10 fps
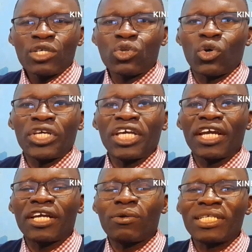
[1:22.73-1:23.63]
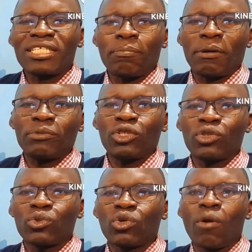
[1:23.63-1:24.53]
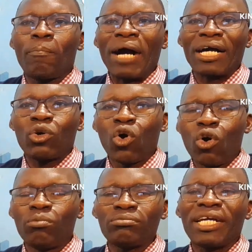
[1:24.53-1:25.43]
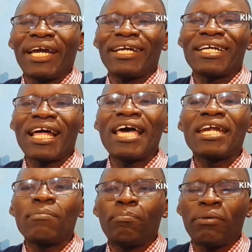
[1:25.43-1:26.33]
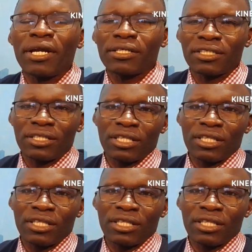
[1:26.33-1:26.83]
So he requested permission to go back home and rebuild